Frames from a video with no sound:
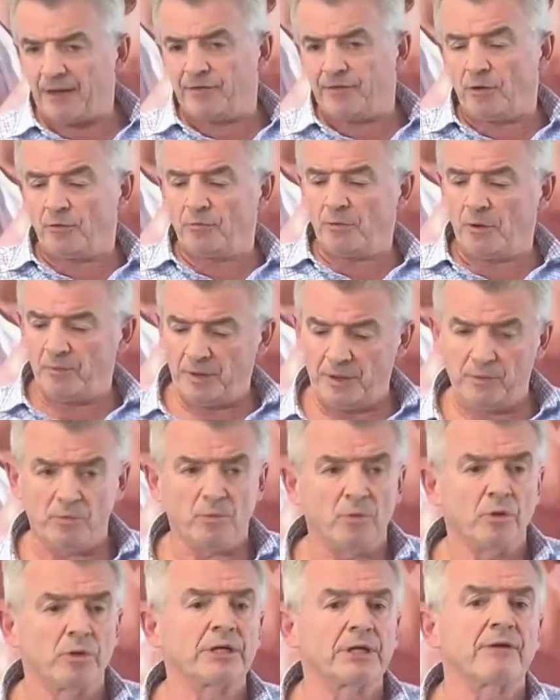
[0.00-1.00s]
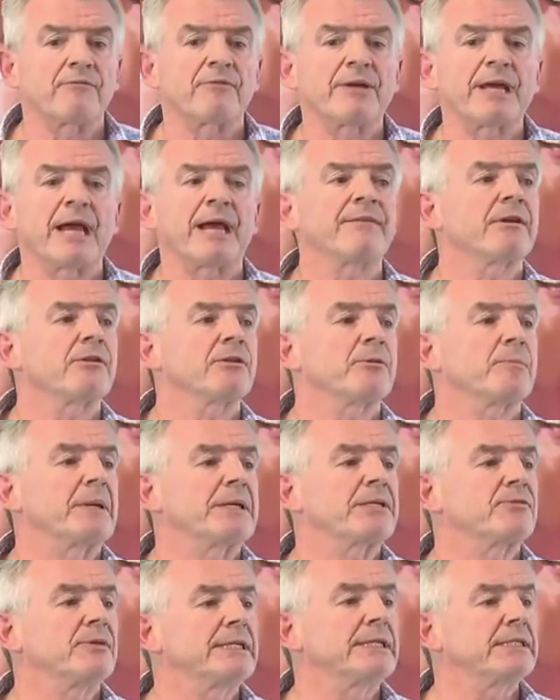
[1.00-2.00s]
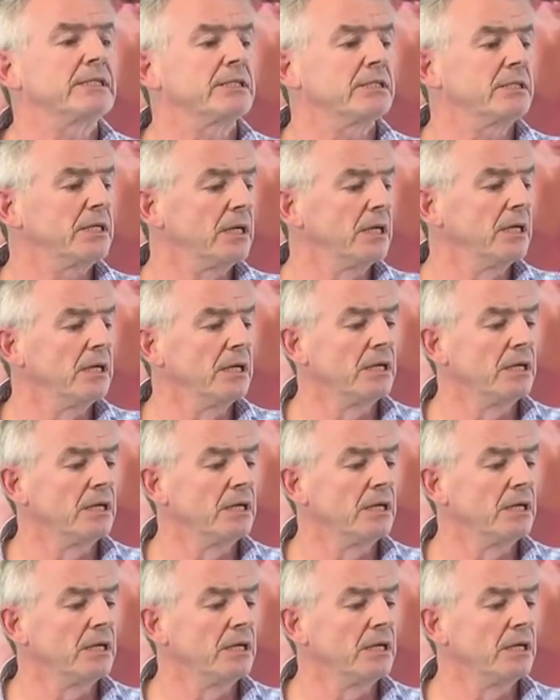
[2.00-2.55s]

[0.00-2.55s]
I thought what we would have we handed out the press releases.